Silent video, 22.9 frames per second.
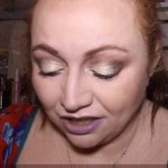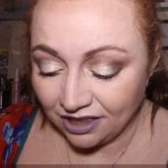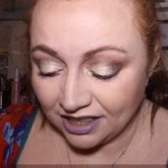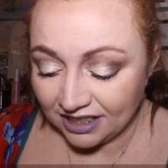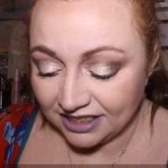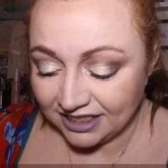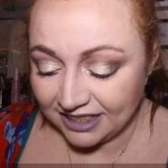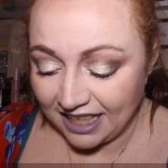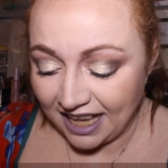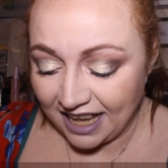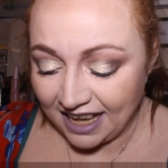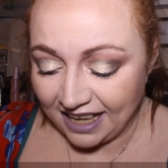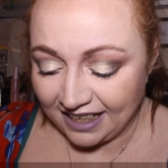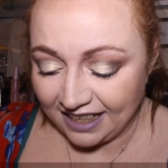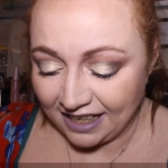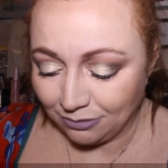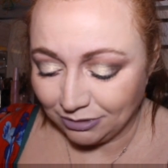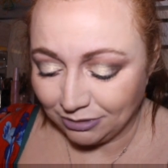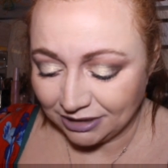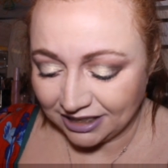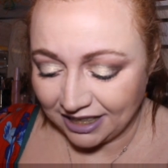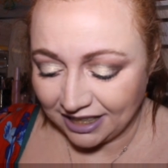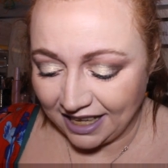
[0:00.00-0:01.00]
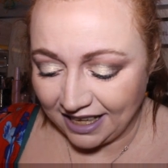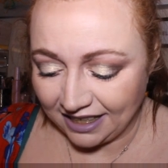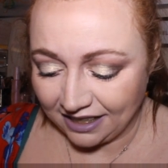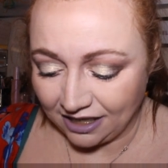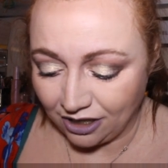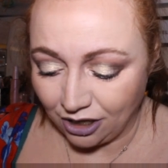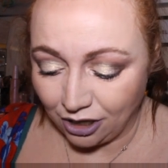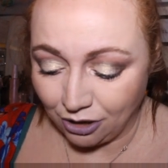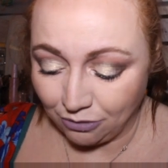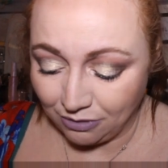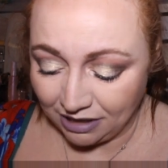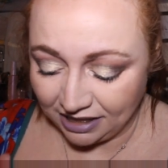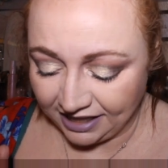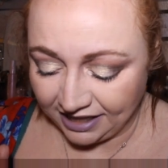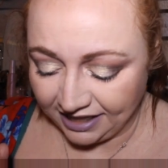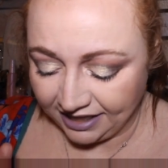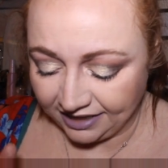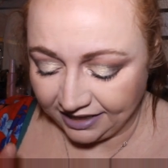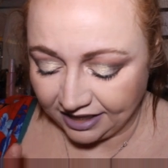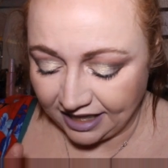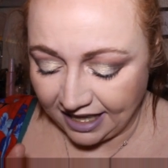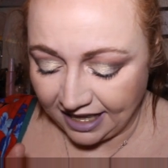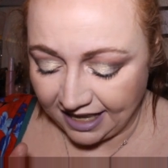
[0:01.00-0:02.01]
on the site I was like oh I
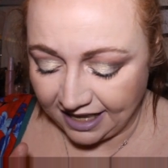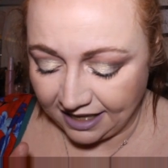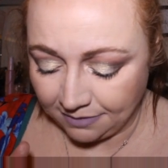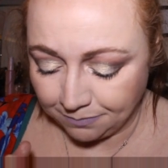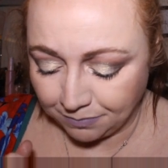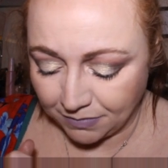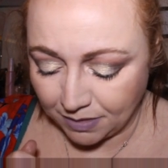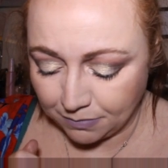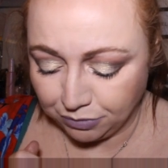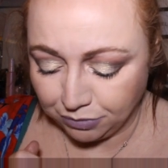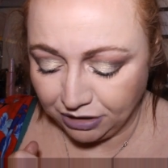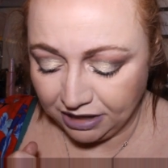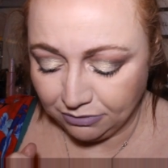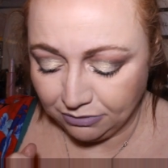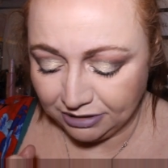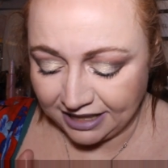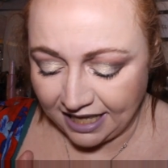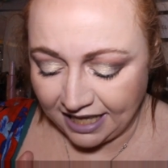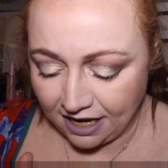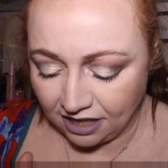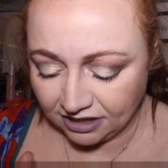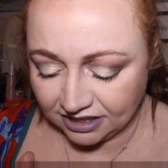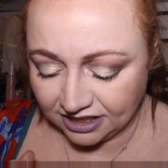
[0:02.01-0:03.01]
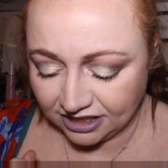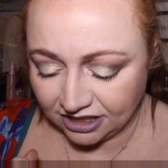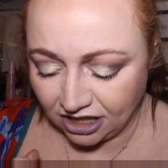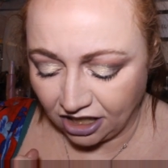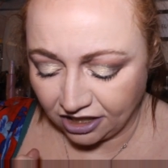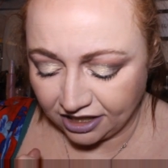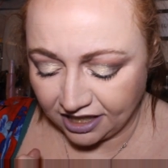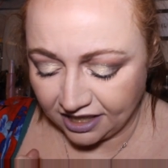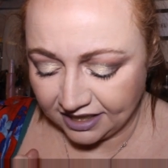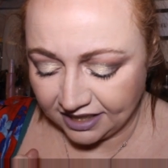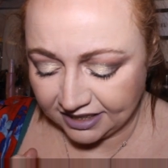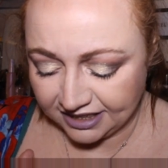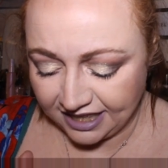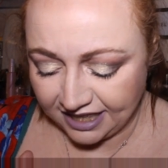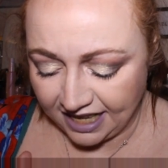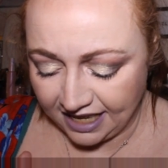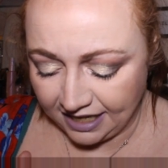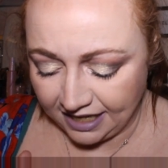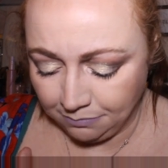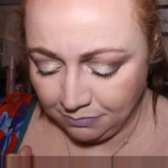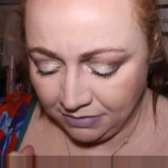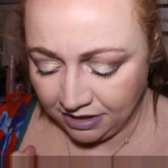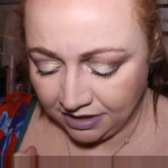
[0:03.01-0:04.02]
need that but it was out of stock at the
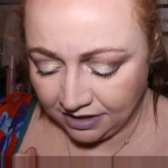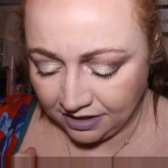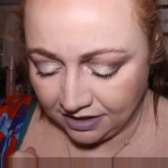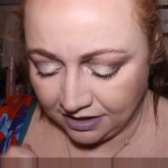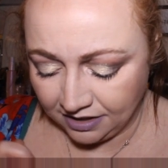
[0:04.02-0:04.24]
time